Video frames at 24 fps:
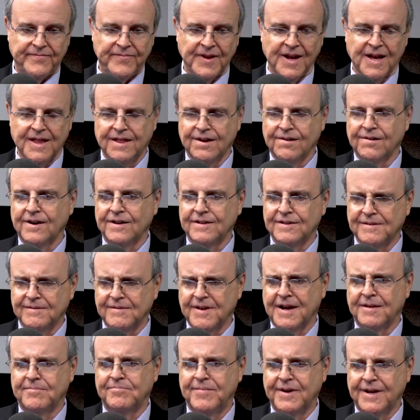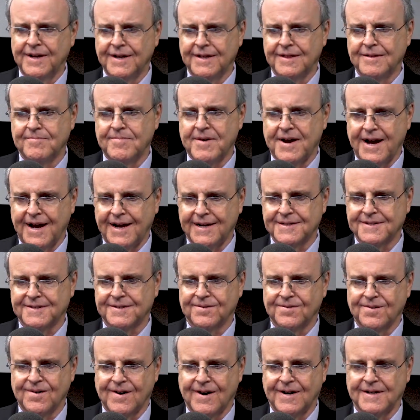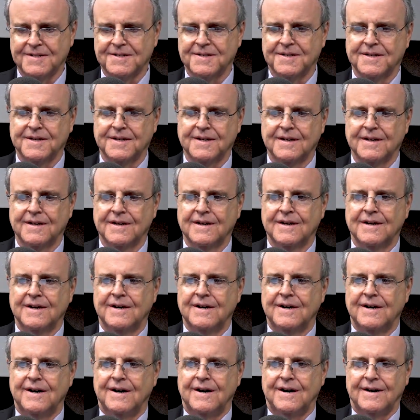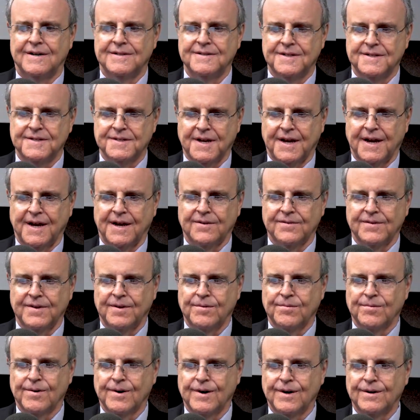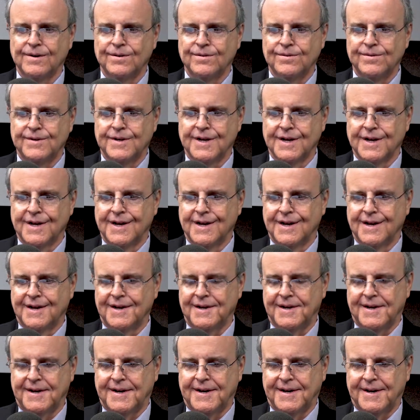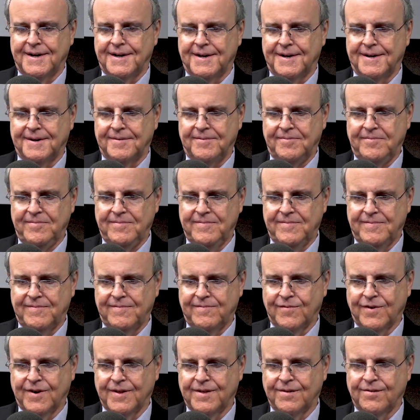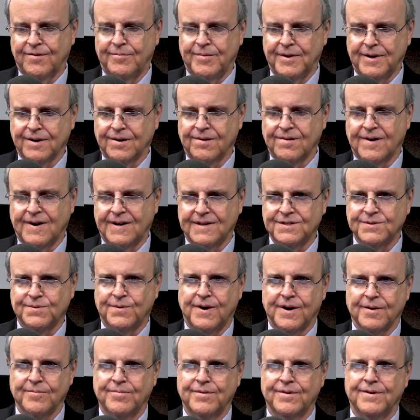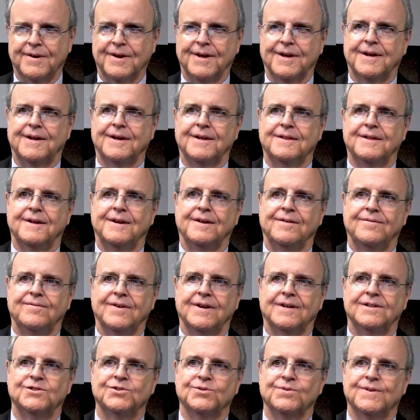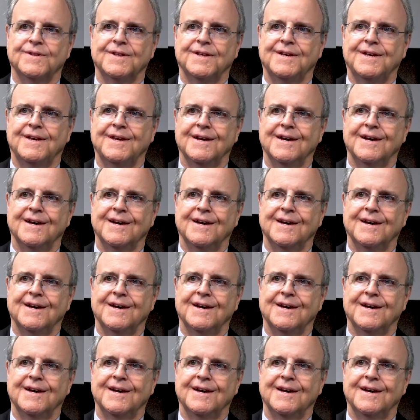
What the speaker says: And there had been in the past a crossing on this county road where there had been a crosswalk put in, and then eventually